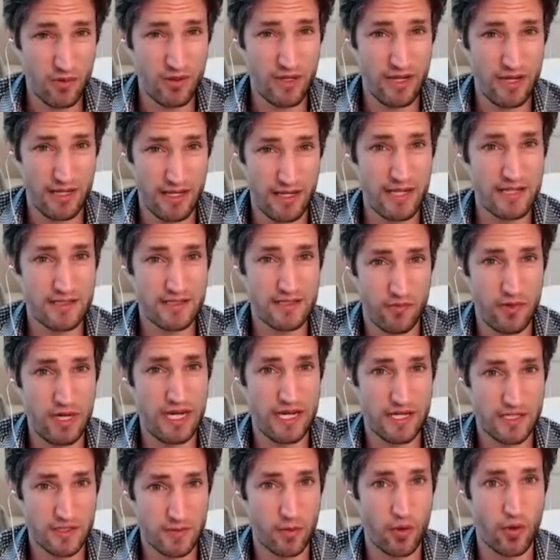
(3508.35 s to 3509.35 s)
Let's really
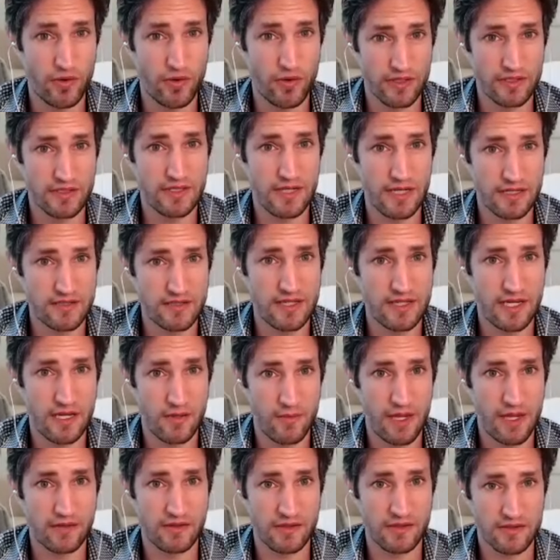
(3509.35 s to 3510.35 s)
explore this. Let's think
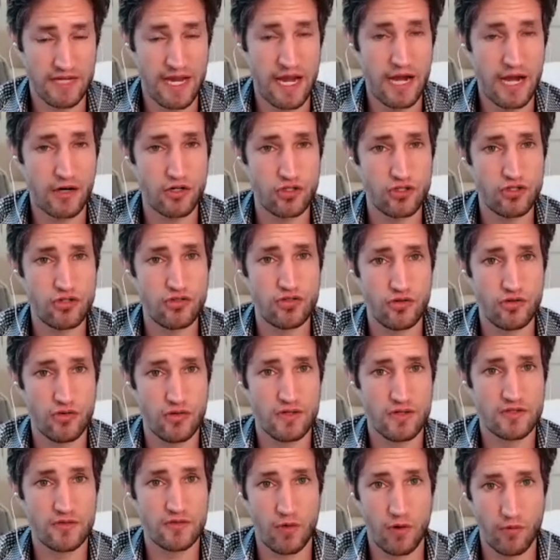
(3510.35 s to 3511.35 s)
about this. How could you do
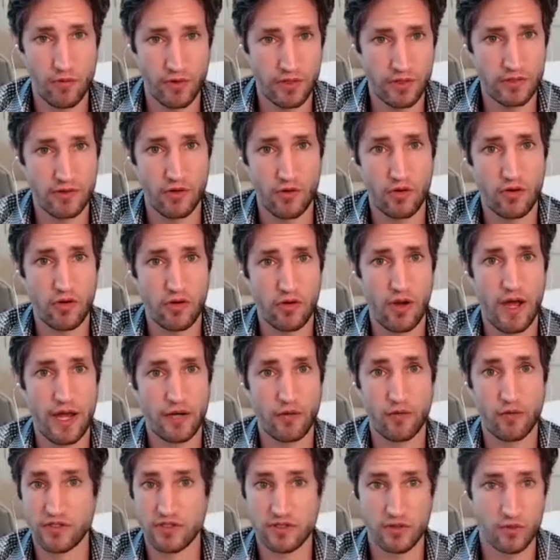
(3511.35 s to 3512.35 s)
this? What would it look like?
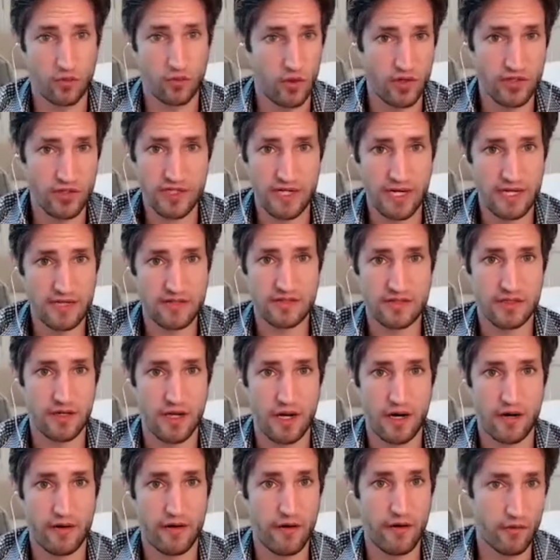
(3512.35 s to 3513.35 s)
What's the worst case
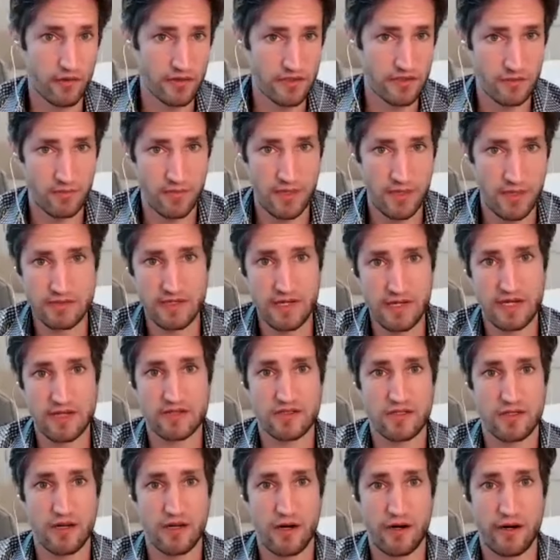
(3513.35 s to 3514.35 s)
scenario? What's the best case
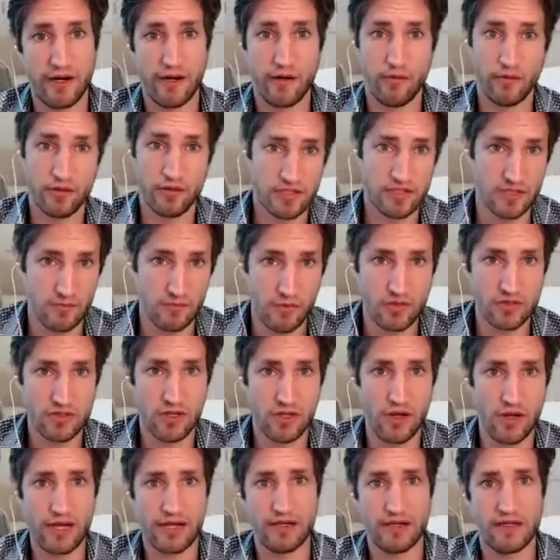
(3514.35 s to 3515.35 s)
scenario? What's the most
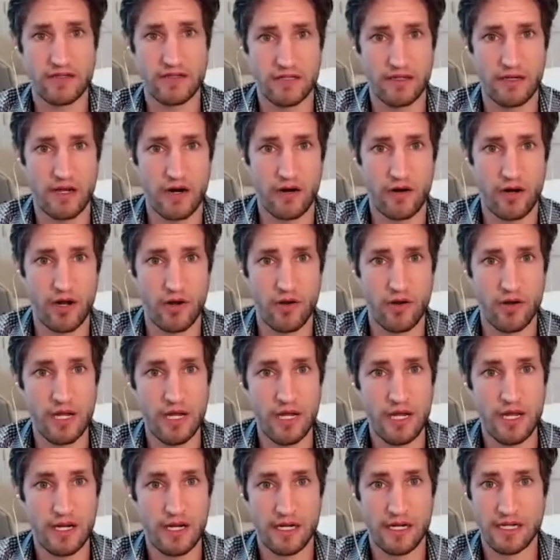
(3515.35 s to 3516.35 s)
likely scenario?
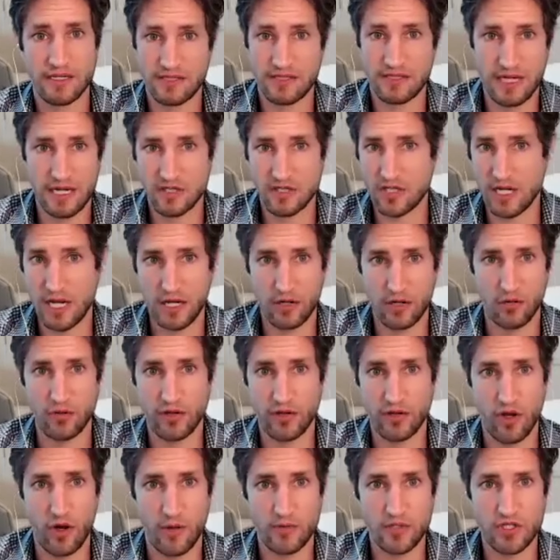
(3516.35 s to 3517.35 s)
Let's sketch out all the
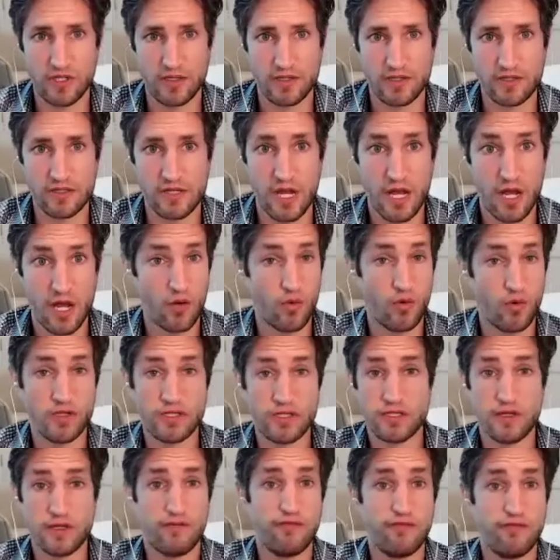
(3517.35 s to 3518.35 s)
options. What's
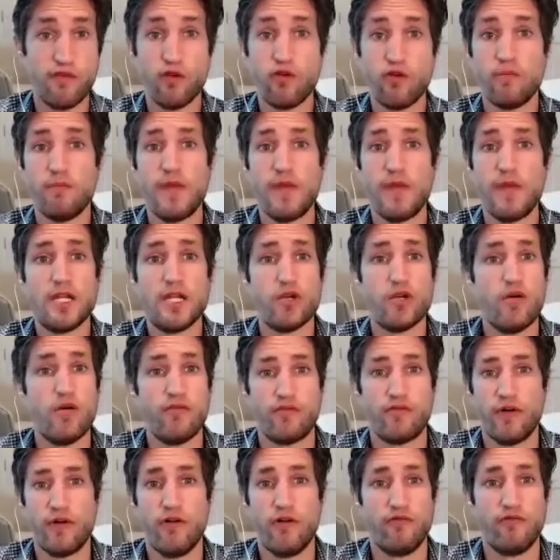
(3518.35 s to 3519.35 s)
the full menu
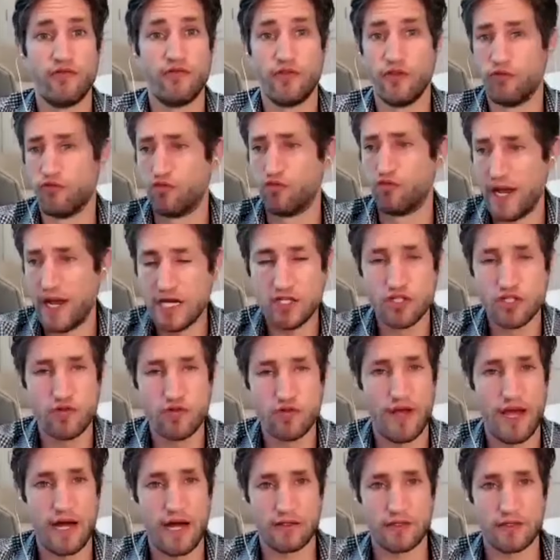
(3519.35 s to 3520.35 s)
of the range of
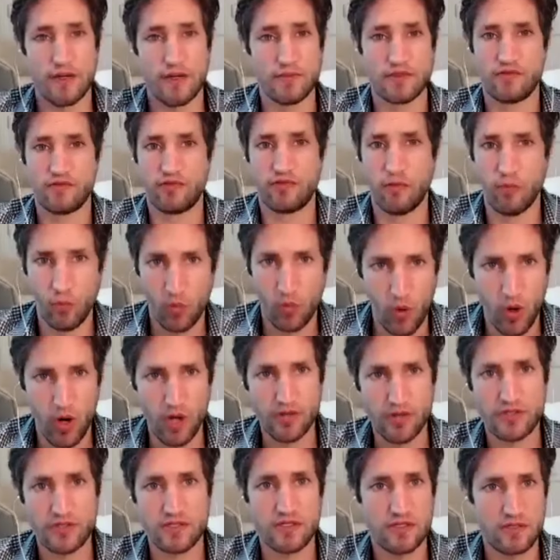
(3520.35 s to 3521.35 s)
outcomes from
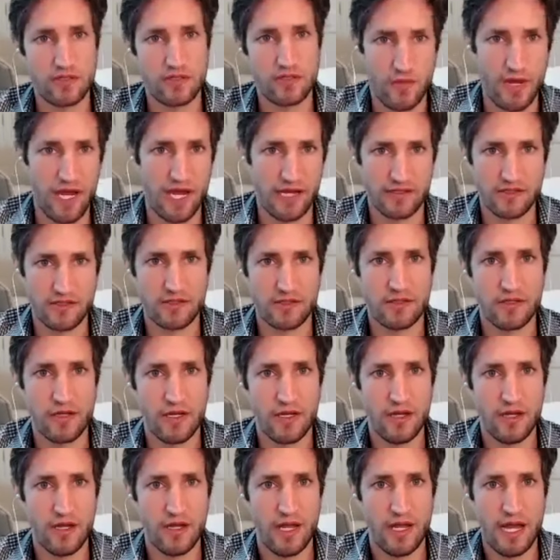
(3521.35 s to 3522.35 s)
worst to best?
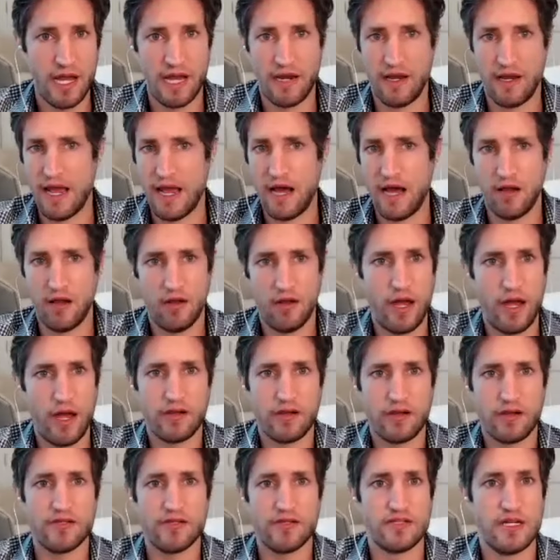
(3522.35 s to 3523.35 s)
And how
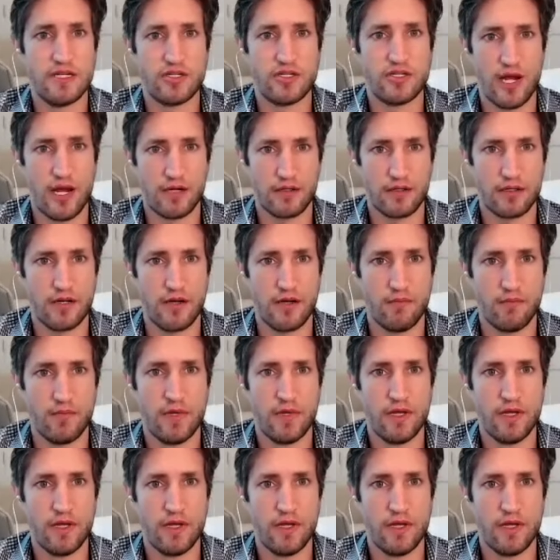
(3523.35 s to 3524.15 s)
likely is each outcome?